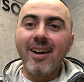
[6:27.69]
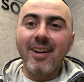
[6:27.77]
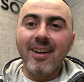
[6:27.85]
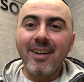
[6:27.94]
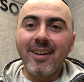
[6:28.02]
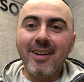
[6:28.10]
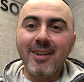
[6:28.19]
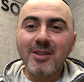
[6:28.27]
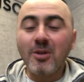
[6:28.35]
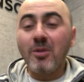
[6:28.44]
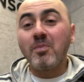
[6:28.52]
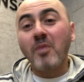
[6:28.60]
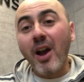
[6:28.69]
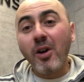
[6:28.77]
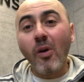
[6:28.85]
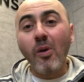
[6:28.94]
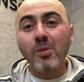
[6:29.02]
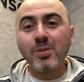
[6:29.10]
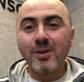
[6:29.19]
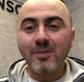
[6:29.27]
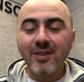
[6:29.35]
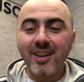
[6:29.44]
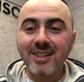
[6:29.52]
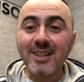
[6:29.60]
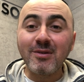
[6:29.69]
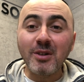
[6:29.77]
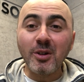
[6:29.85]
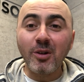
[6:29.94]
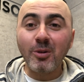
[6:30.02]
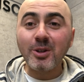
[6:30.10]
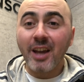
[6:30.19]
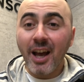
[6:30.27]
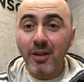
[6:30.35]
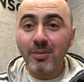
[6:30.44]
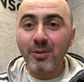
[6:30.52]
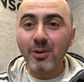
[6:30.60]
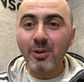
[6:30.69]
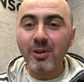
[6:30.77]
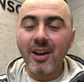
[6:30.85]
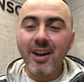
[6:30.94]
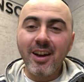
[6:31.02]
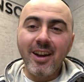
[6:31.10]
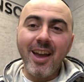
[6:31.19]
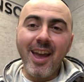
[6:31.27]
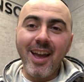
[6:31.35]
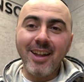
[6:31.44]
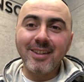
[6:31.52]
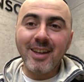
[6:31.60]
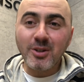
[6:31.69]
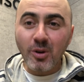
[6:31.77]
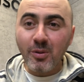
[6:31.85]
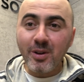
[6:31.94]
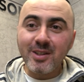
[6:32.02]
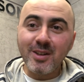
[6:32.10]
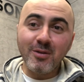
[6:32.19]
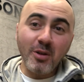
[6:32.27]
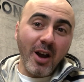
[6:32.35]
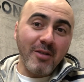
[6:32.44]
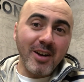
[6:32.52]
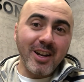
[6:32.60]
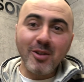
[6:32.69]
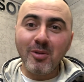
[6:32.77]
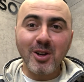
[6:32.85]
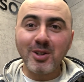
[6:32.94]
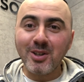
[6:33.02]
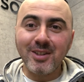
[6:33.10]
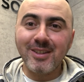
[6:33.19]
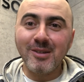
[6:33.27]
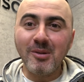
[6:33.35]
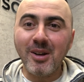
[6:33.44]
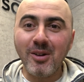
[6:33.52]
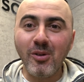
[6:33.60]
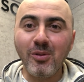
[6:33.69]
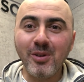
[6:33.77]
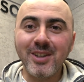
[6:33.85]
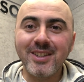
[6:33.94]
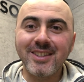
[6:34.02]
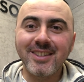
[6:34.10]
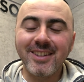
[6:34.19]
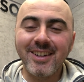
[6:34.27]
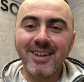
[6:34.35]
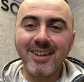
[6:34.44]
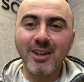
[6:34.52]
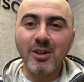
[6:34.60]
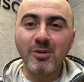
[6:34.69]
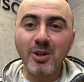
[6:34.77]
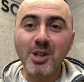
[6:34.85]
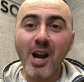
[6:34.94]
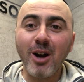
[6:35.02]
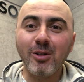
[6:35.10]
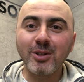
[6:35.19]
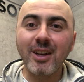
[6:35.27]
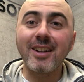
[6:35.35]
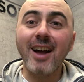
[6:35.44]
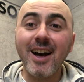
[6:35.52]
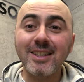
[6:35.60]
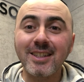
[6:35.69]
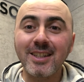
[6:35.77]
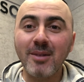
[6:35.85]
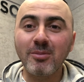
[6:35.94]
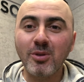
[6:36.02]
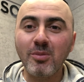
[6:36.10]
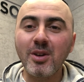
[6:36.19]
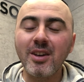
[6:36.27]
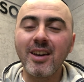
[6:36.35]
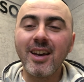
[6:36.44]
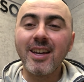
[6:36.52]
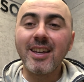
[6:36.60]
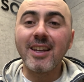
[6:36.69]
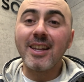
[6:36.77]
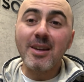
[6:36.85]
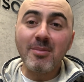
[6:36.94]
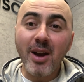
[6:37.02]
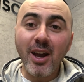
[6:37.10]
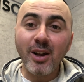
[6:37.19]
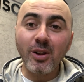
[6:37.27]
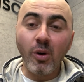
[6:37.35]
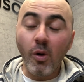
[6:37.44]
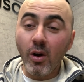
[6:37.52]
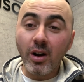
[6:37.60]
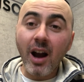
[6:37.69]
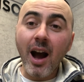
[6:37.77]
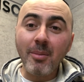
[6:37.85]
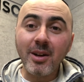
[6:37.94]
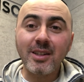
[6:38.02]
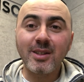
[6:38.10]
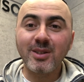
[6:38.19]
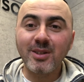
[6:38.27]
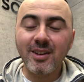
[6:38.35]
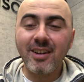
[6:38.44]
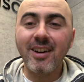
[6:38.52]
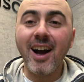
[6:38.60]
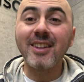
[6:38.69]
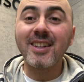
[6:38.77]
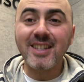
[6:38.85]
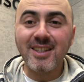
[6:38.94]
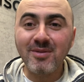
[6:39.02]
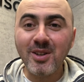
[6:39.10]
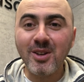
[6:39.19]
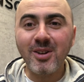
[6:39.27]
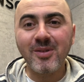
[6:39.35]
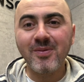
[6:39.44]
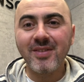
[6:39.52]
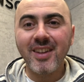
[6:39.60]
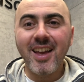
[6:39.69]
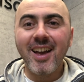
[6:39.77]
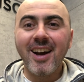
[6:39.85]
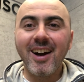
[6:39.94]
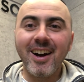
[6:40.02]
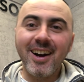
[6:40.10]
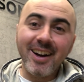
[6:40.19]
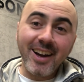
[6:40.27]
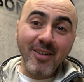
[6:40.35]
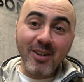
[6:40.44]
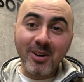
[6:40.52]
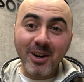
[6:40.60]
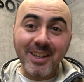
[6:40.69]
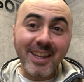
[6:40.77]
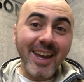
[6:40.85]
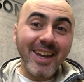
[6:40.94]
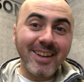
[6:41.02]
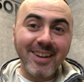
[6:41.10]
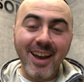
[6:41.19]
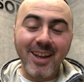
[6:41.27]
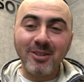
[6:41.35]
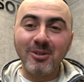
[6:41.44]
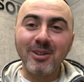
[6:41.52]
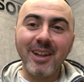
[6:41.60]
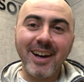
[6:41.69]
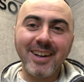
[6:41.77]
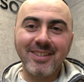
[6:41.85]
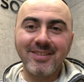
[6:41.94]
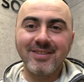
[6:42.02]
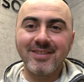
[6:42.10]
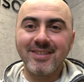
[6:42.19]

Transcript: So I hope this video was helpful, and as always, if you have any questions, you can always reach out and ask them to me in email or comments under this video. Have a great day and good luck.